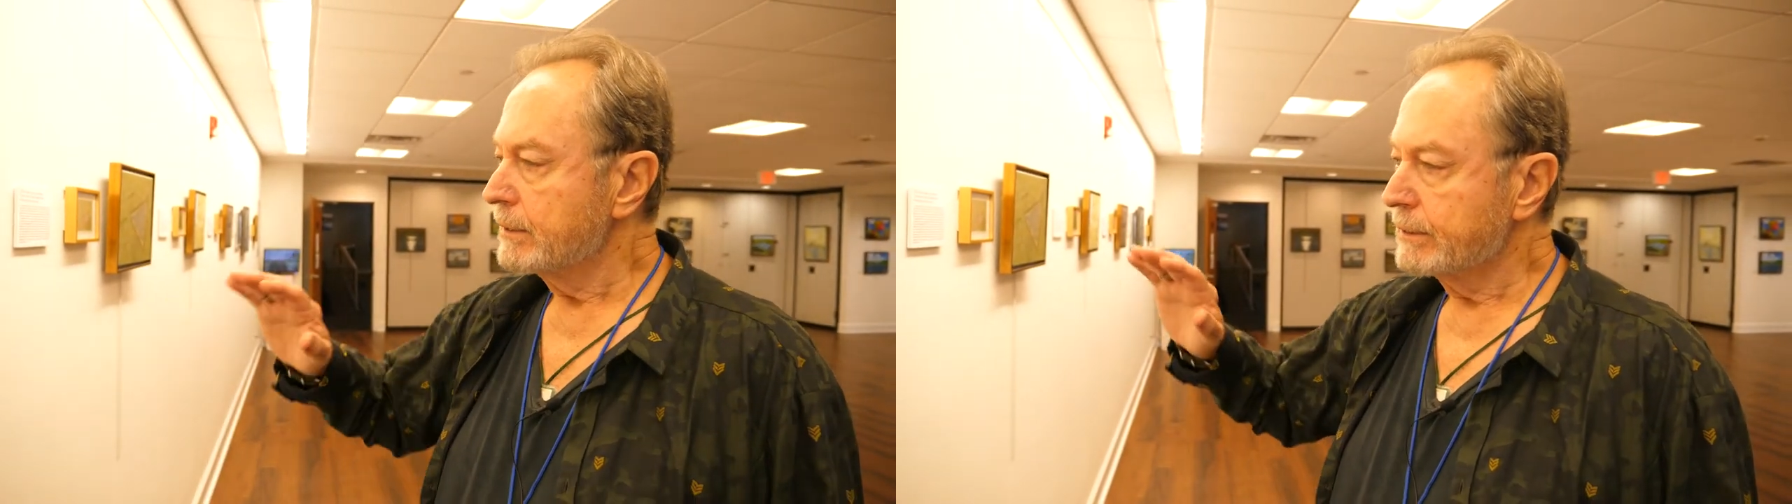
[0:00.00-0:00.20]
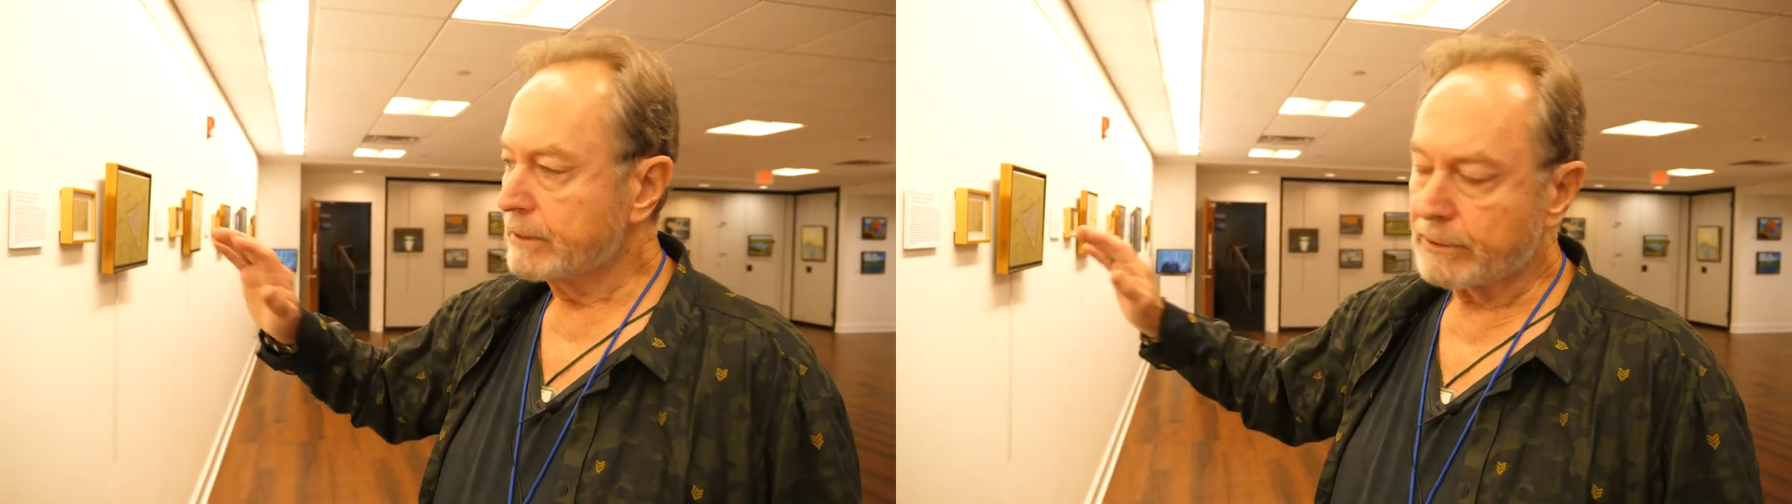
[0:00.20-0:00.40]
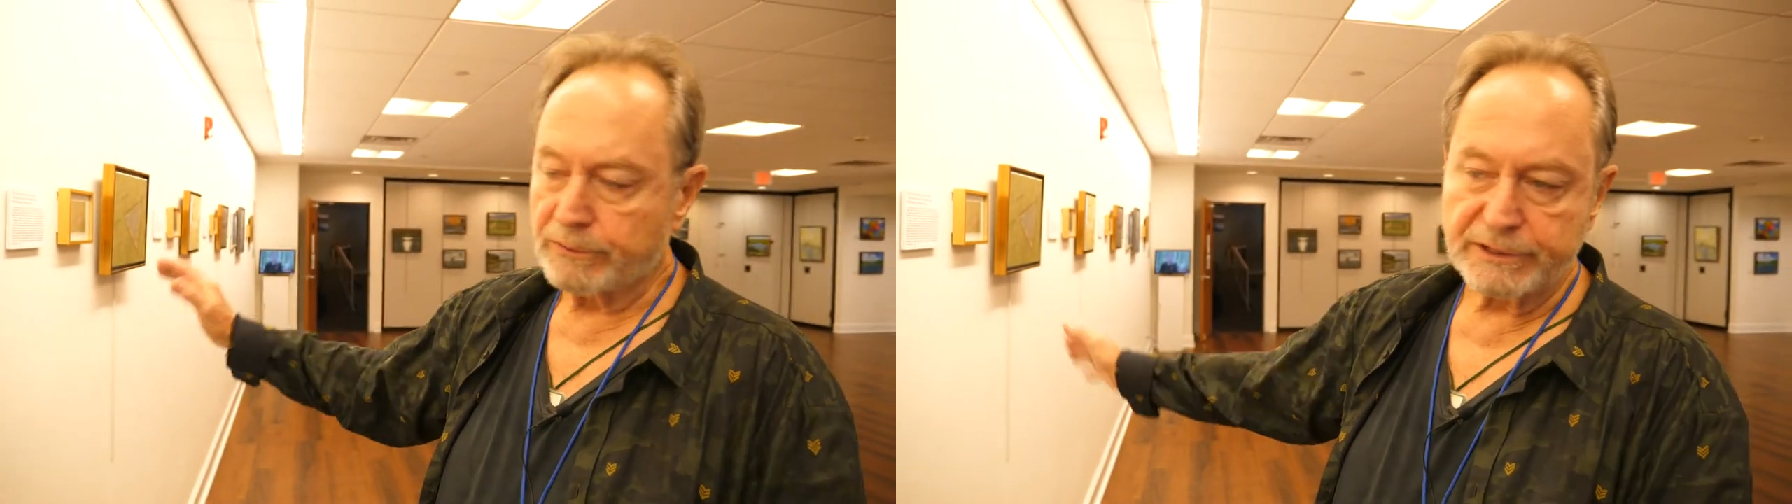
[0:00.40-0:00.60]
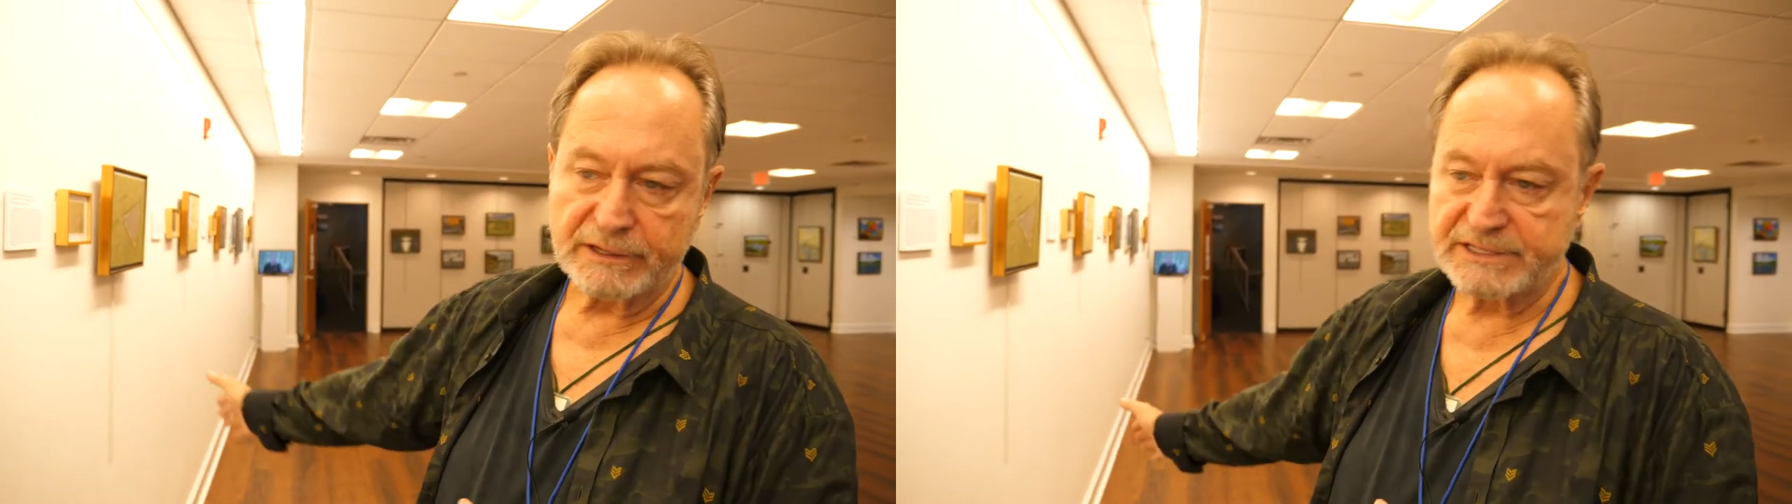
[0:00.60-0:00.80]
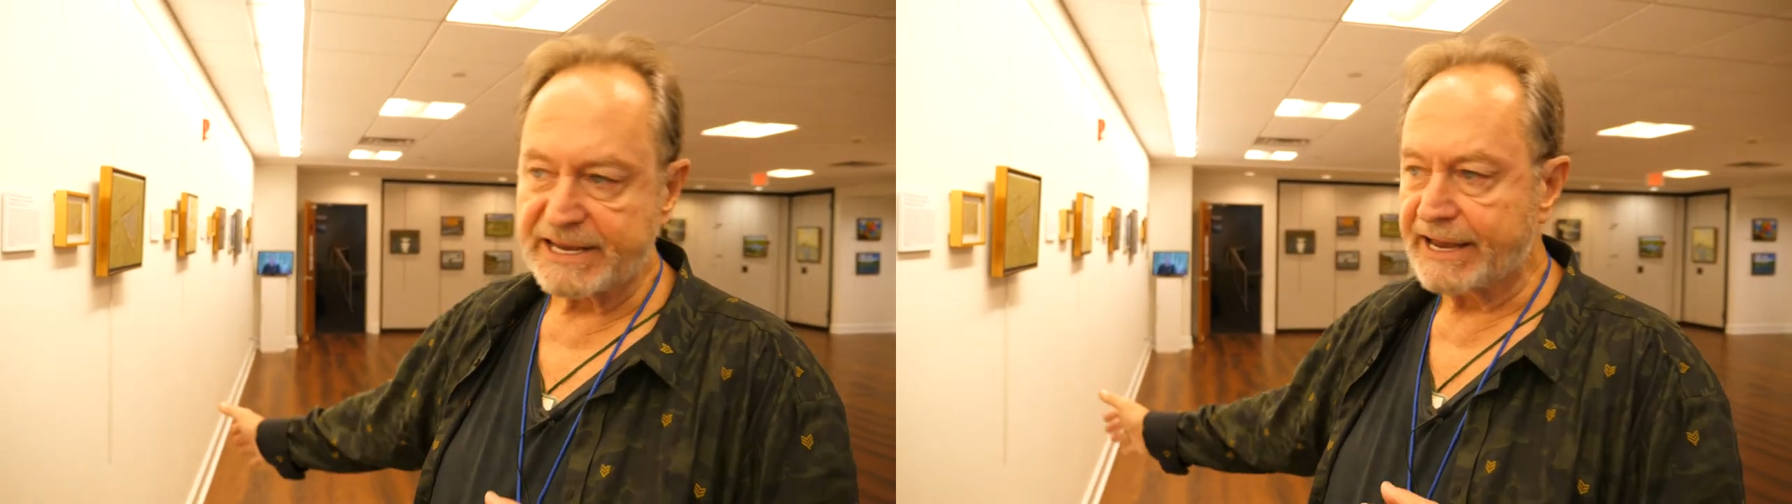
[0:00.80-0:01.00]
you know, go into
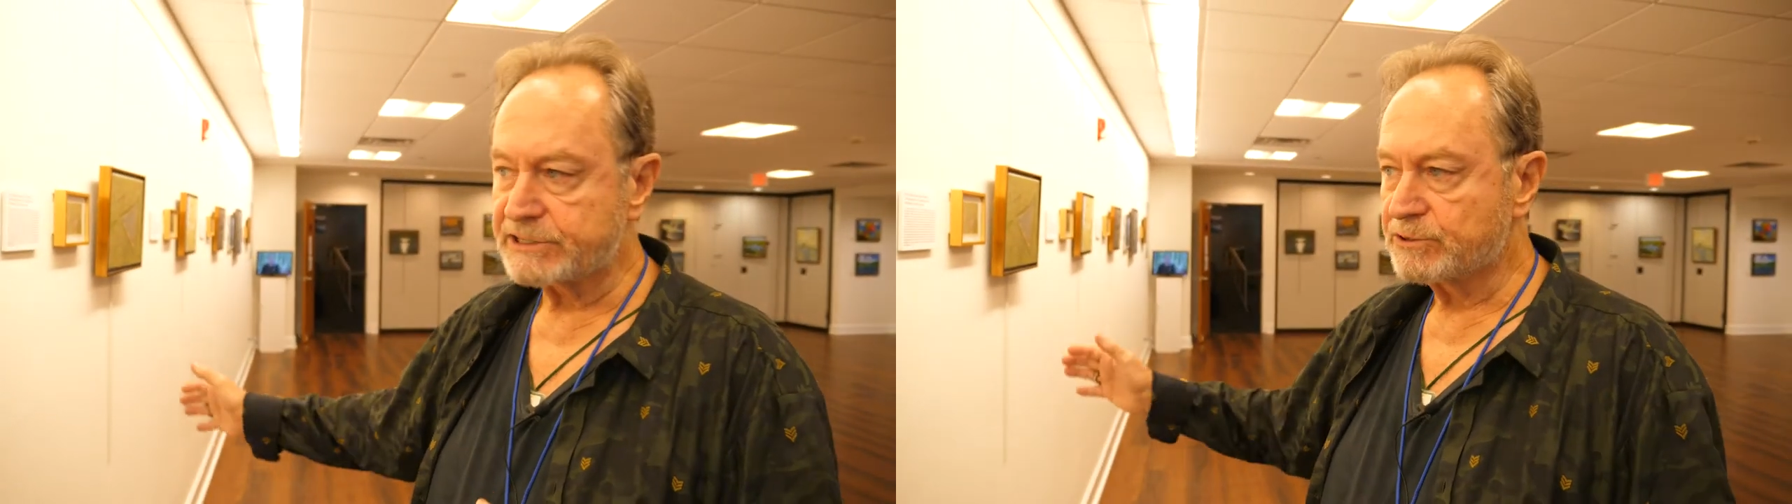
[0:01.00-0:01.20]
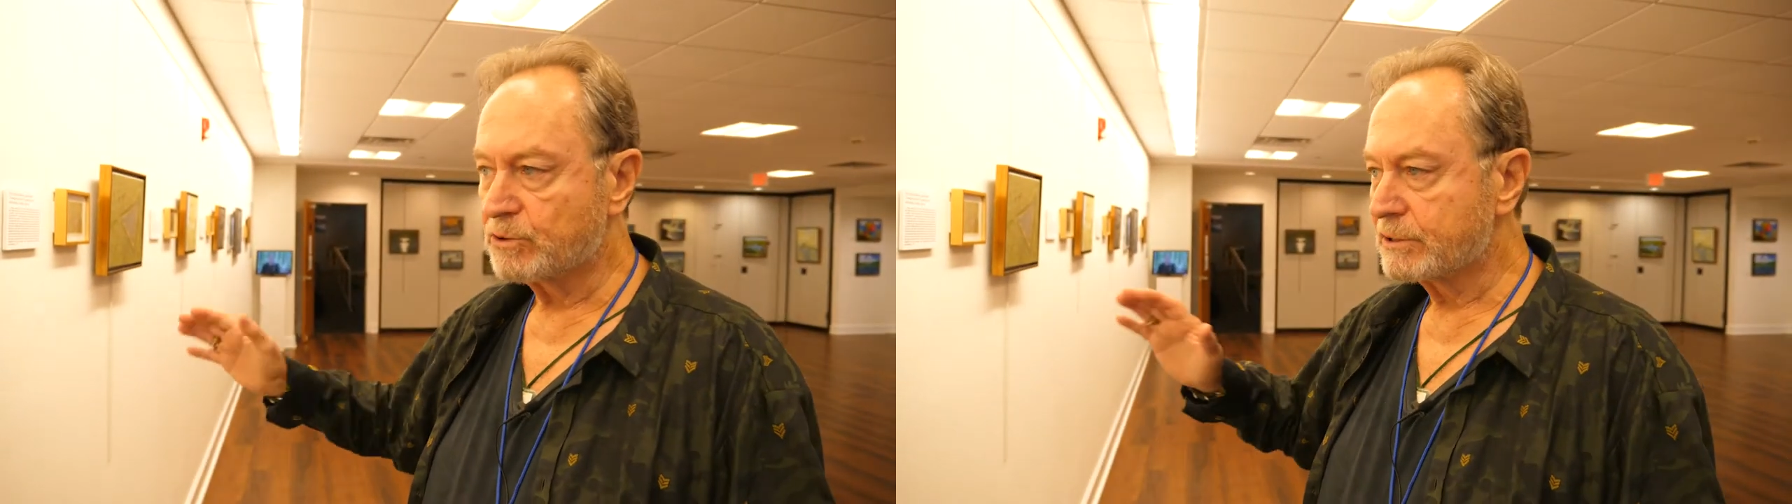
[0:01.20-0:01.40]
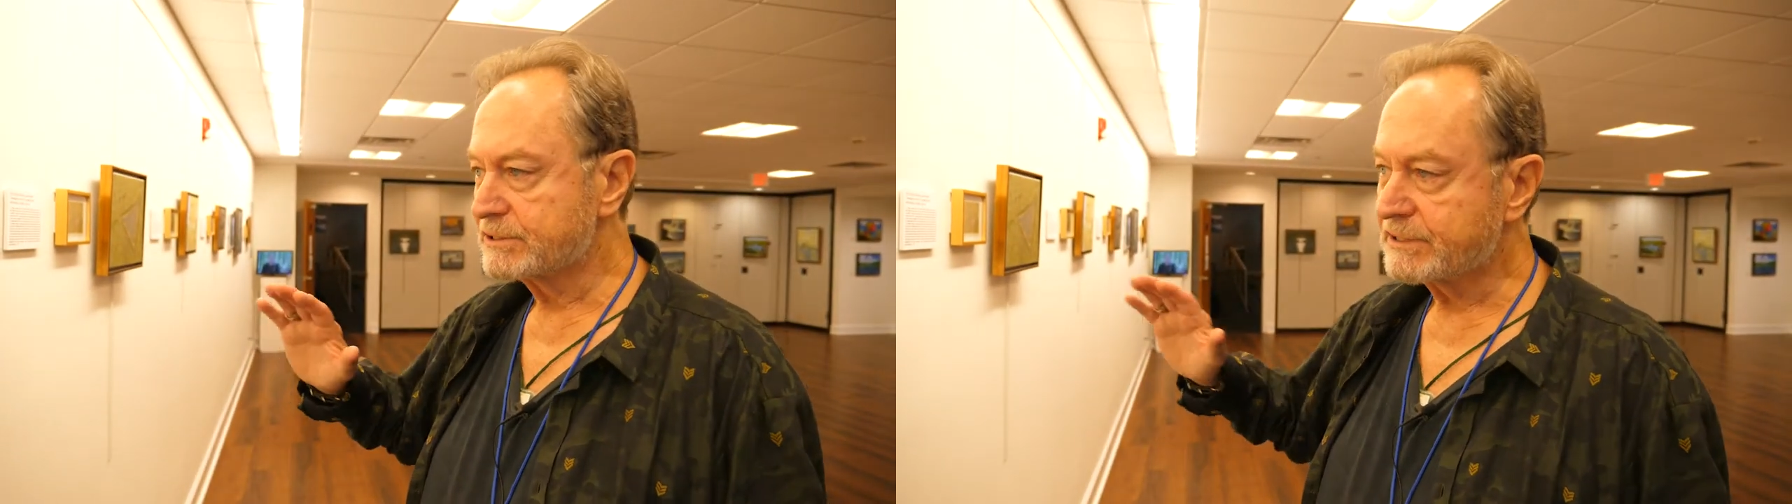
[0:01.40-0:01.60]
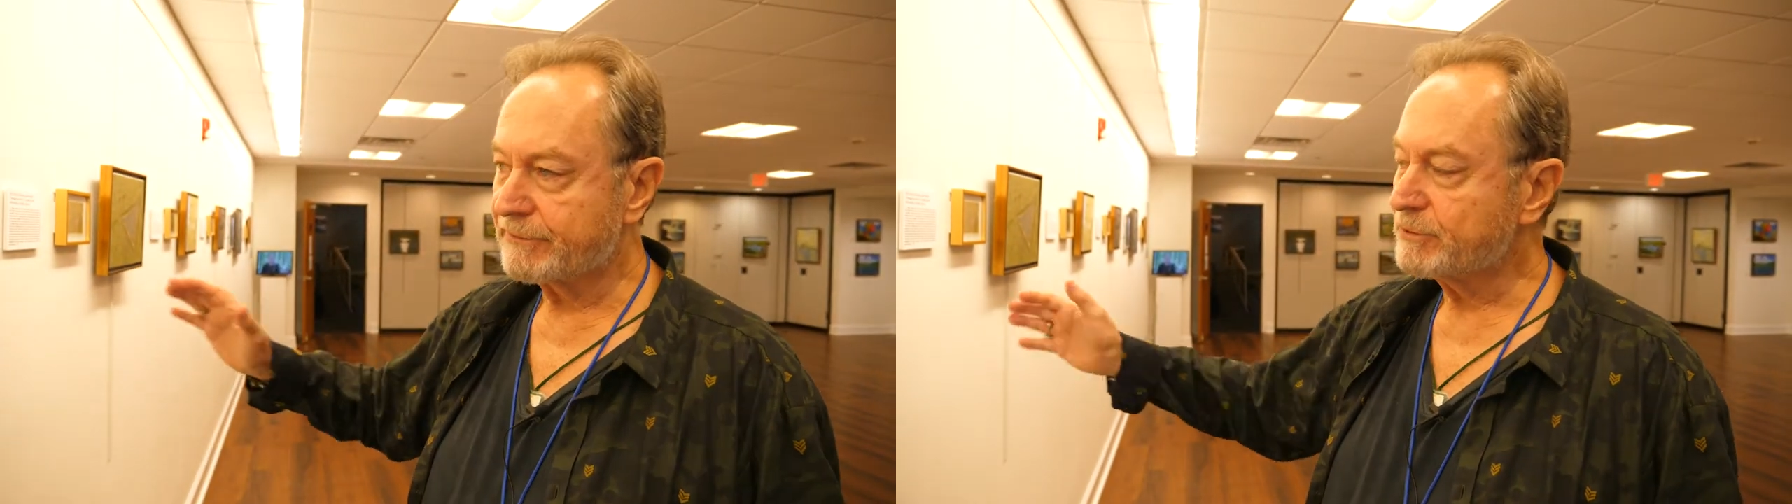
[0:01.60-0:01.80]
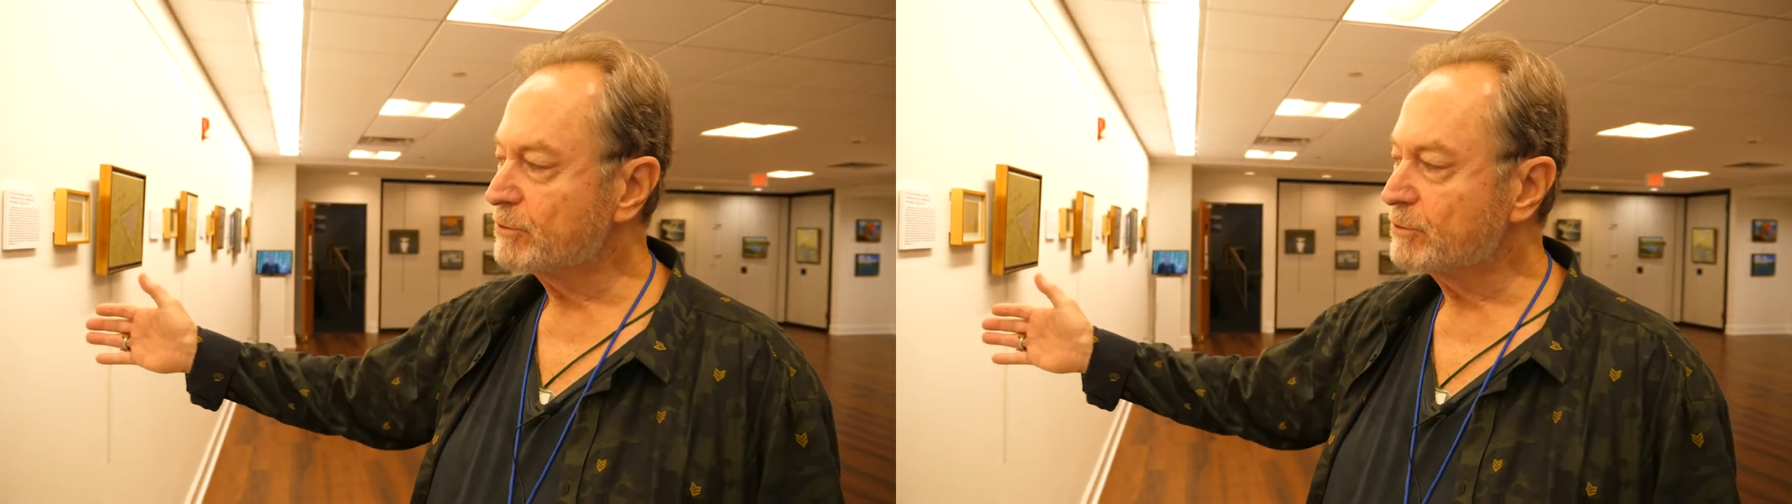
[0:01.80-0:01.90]
this action, all this stuff,